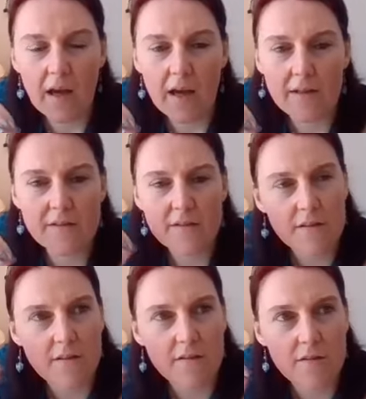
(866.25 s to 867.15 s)
And
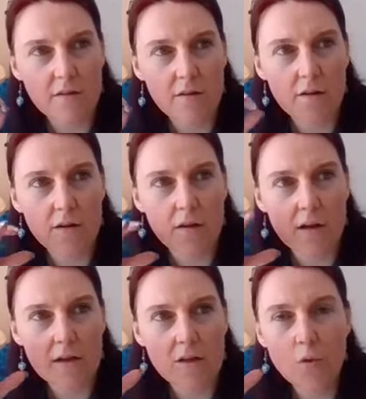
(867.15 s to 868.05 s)

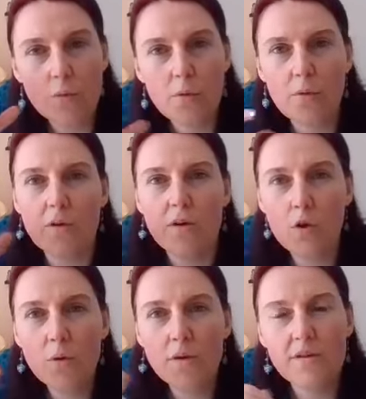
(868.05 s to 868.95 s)
you
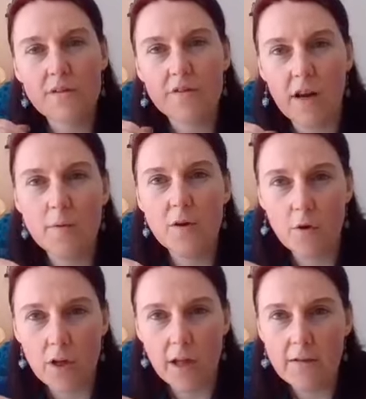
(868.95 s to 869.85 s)
wouldn't describe
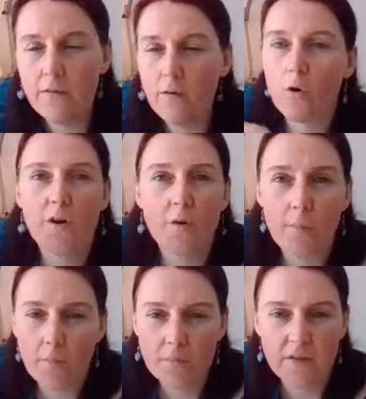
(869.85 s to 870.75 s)
your life or your
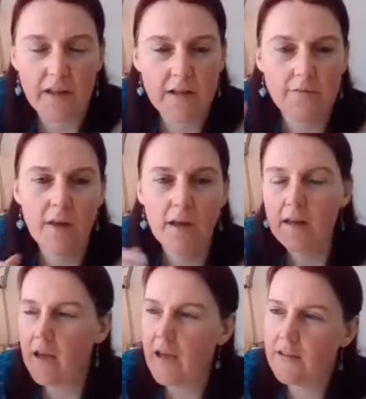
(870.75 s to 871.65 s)
mum's life
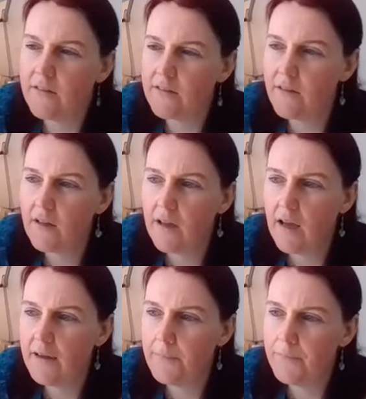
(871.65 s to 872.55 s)
as
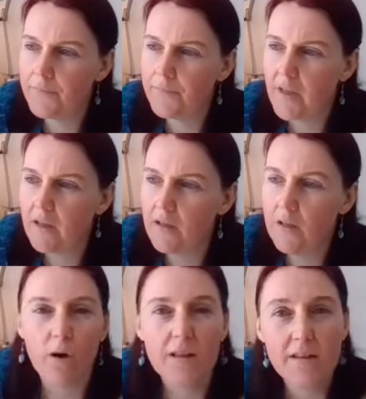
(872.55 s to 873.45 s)

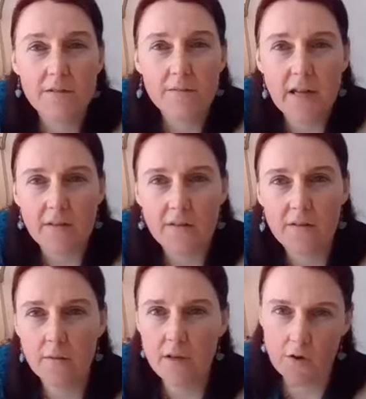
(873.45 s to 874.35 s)
you know, a list of
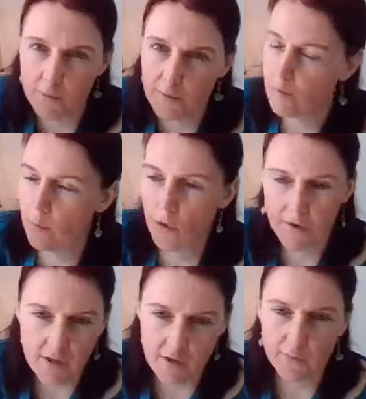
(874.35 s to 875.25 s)
dates. Here's when they were
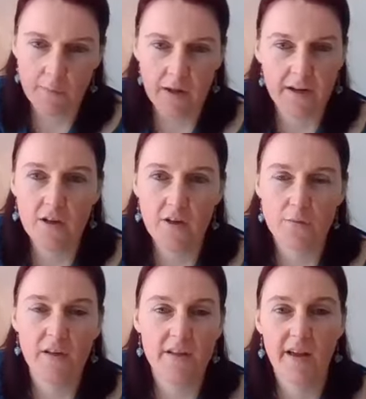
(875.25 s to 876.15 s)
born, here's when they married,
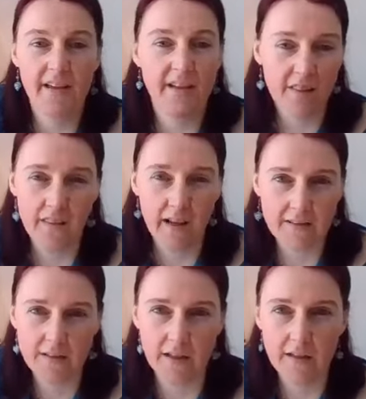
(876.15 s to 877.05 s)
here's when they died,
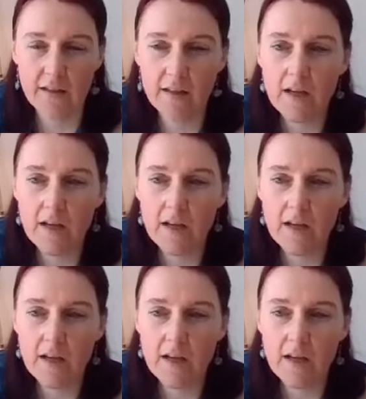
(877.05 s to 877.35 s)
that's it.